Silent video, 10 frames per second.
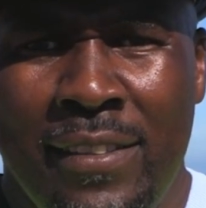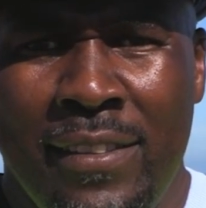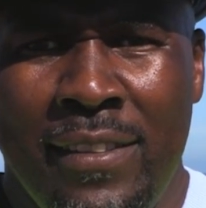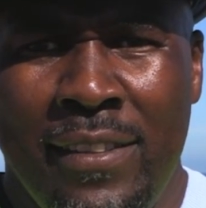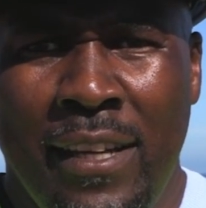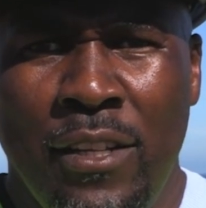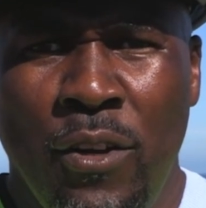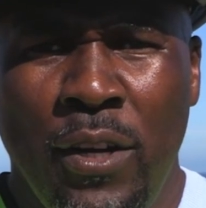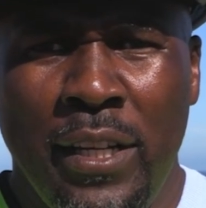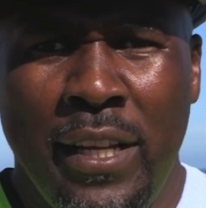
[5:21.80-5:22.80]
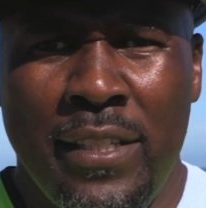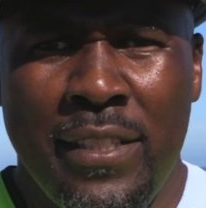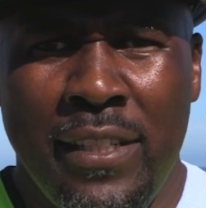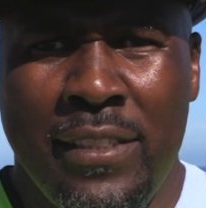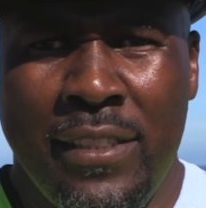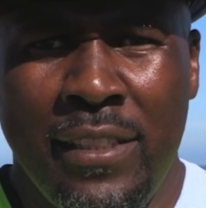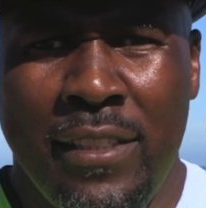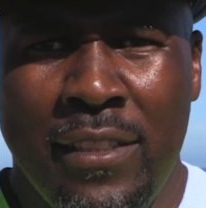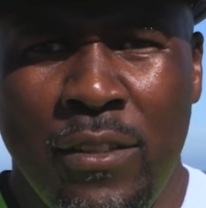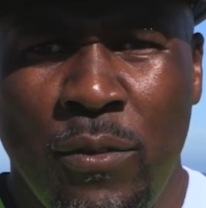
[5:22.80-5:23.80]
that
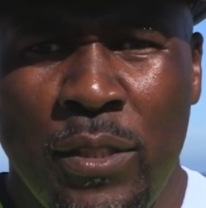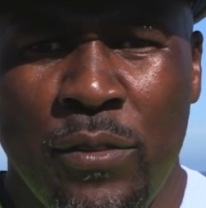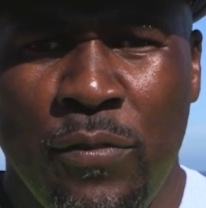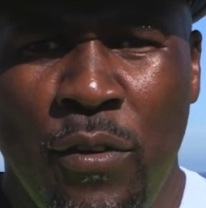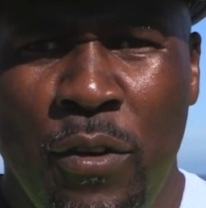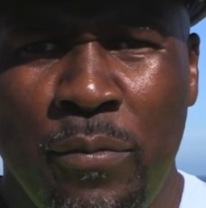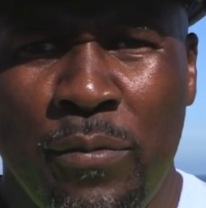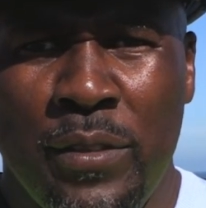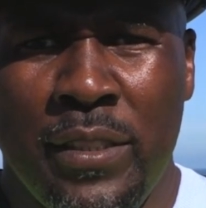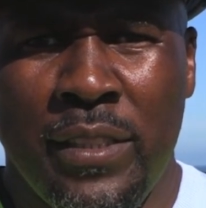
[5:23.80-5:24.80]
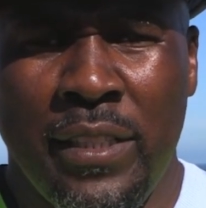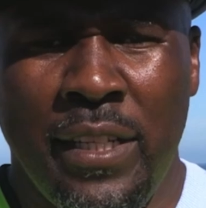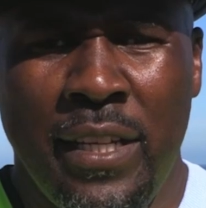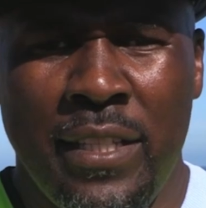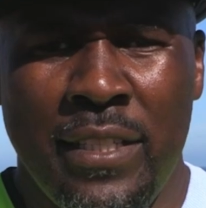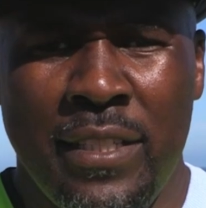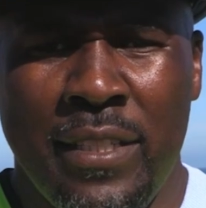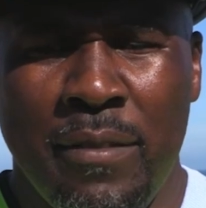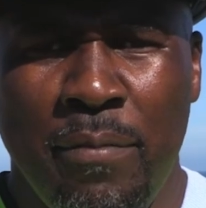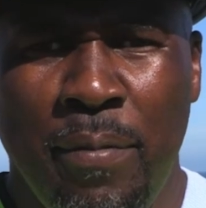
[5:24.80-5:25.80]
organization was formed
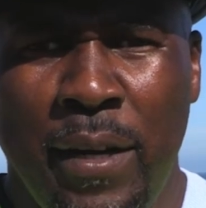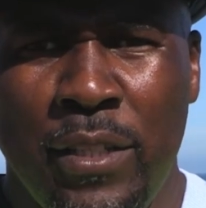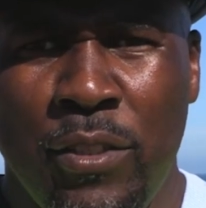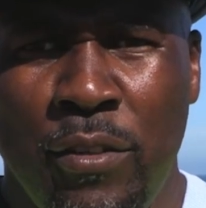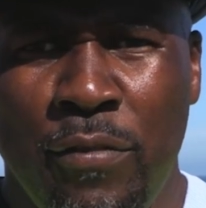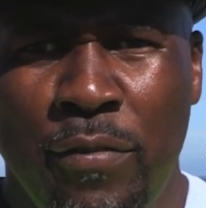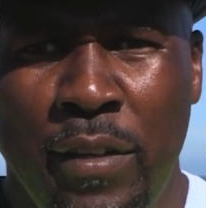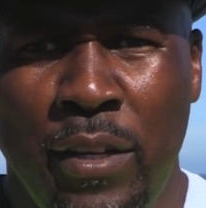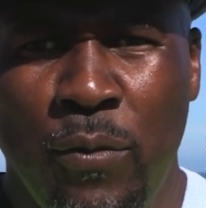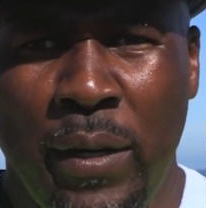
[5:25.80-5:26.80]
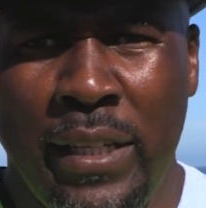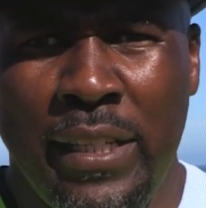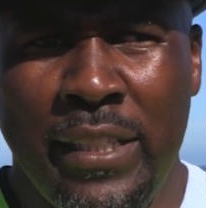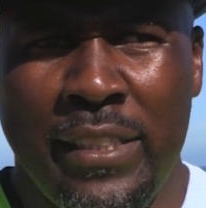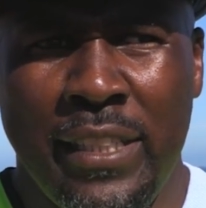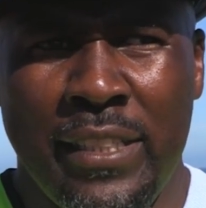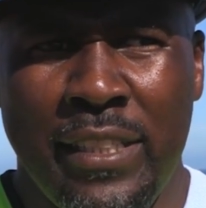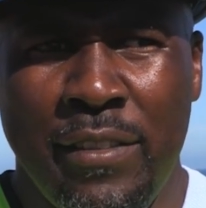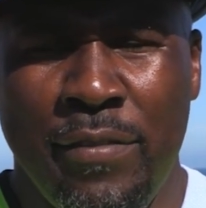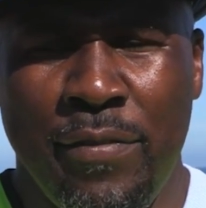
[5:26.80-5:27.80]
as part of one
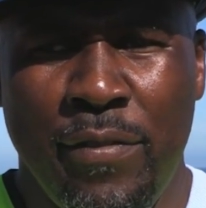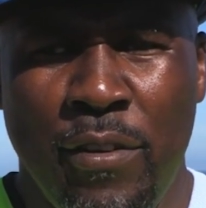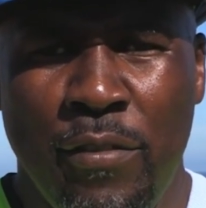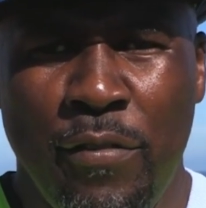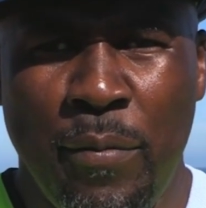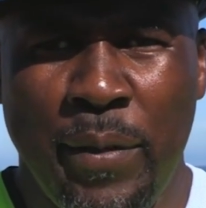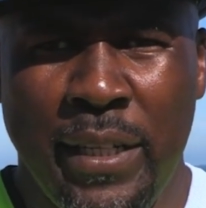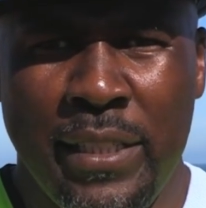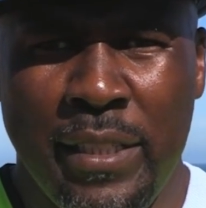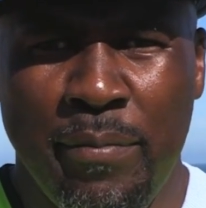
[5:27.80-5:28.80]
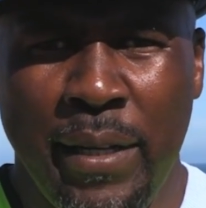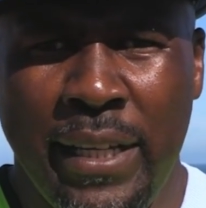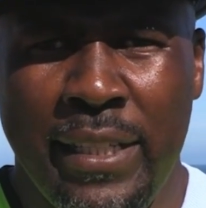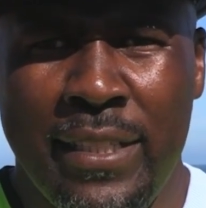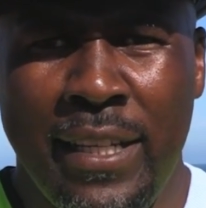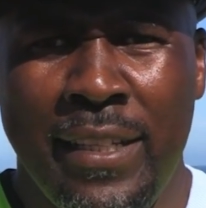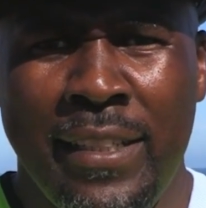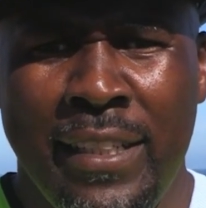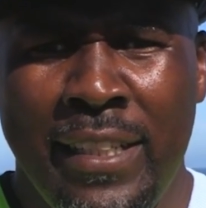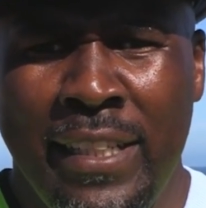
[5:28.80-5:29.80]
initiative of Operation Pakisa,
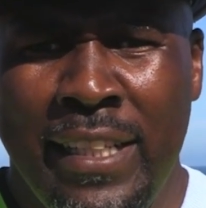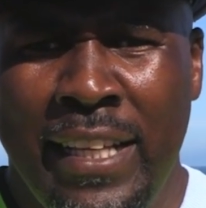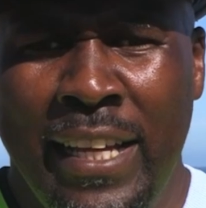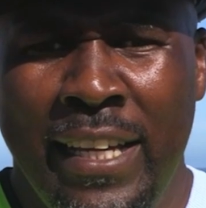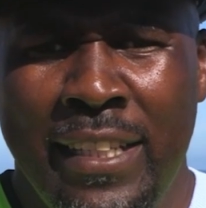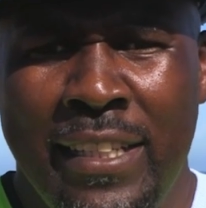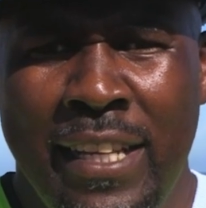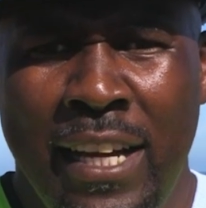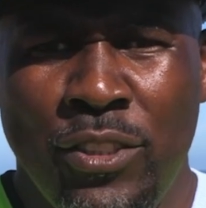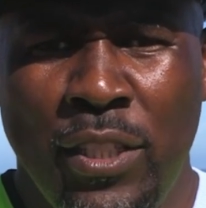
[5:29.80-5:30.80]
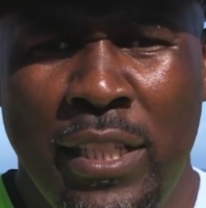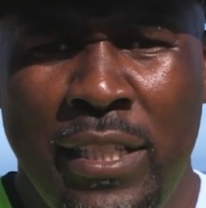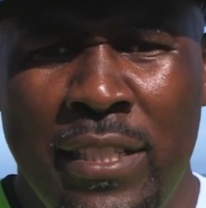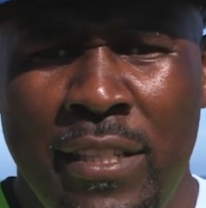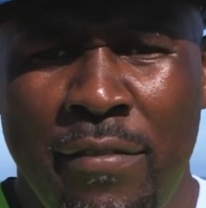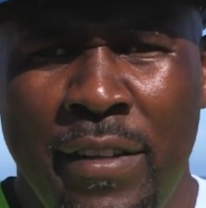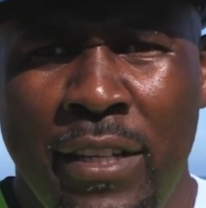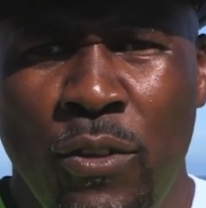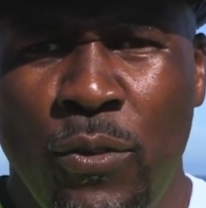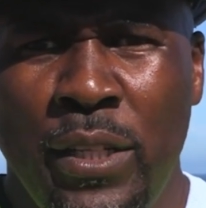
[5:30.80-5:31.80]
and it actually is a
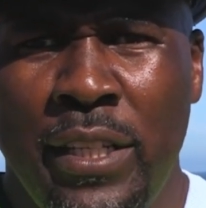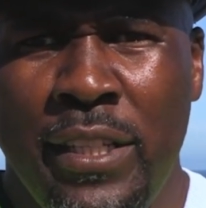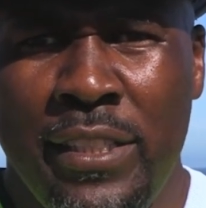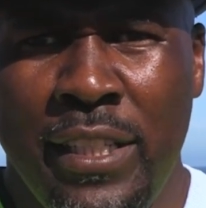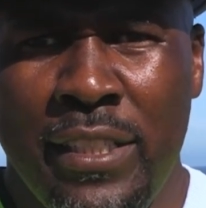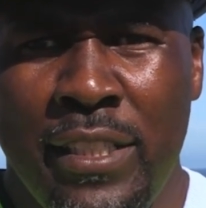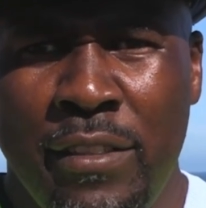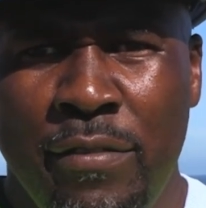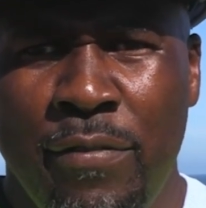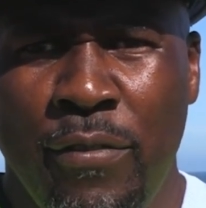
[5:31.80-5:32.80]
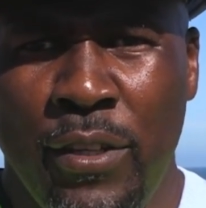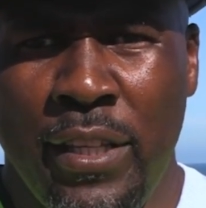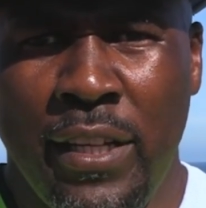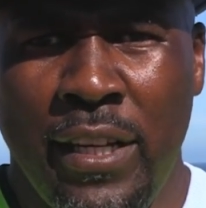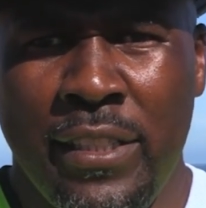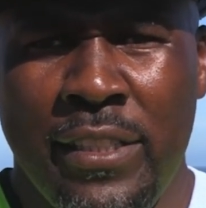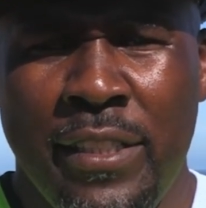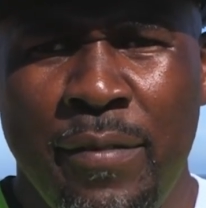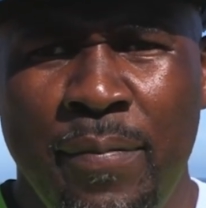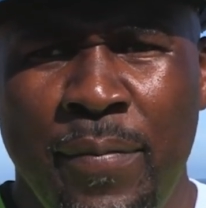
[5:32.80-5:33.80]
very good initiative for the country.